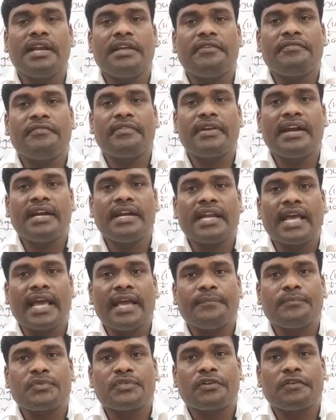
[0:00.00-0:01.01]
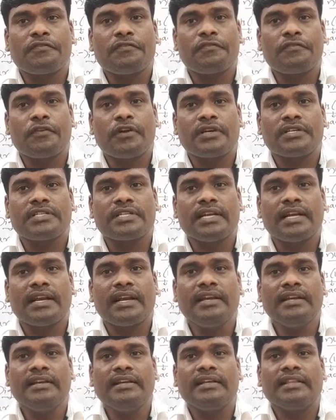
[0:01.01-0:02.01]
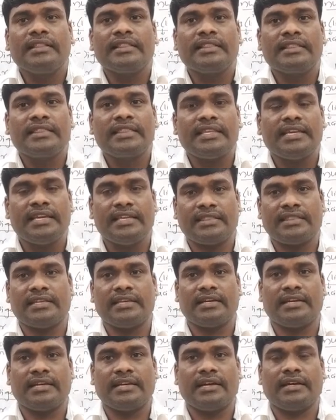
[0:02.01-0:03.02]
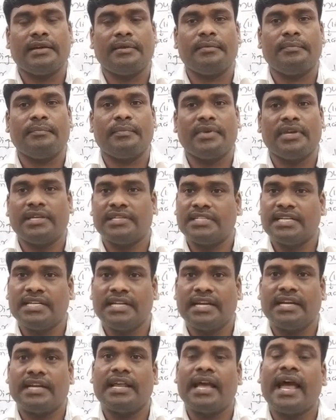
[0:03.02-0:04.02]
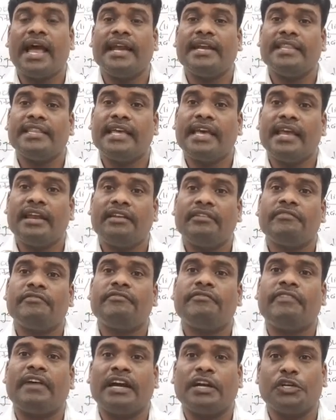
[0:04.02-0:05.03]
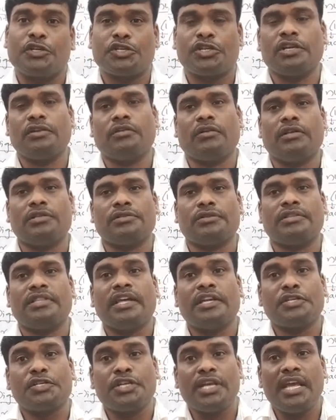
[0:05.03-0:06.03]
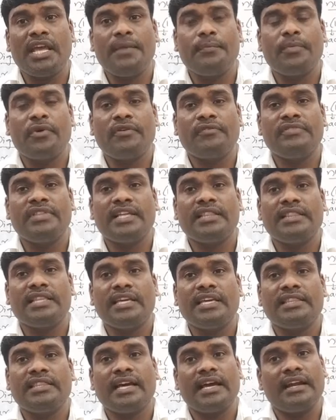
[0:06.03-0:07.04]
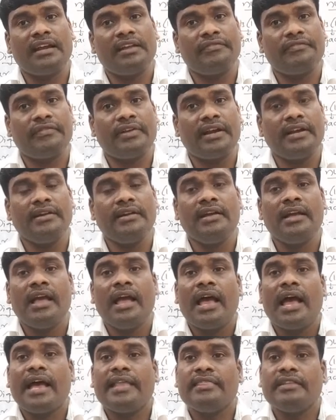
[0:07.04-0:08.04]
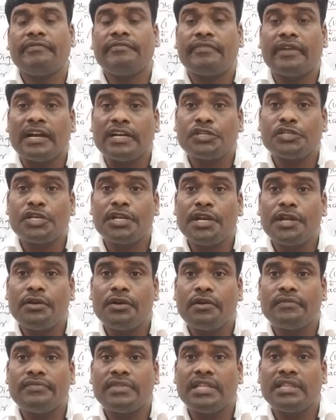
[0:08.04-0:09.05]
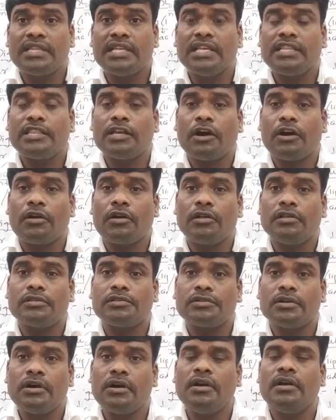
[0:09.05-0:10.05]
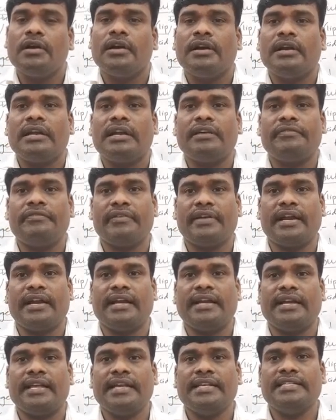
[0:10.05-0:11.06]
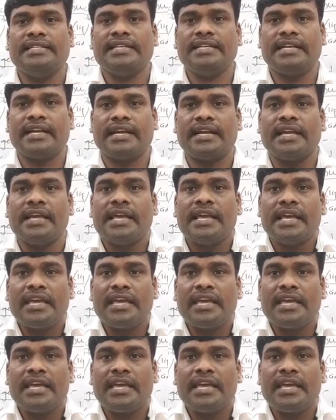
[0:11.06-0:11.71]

Different types of what, children? Teeth, isn't it? And their function also. The shape of the teeth are different and the functioning of the teeth are also different, isn't it?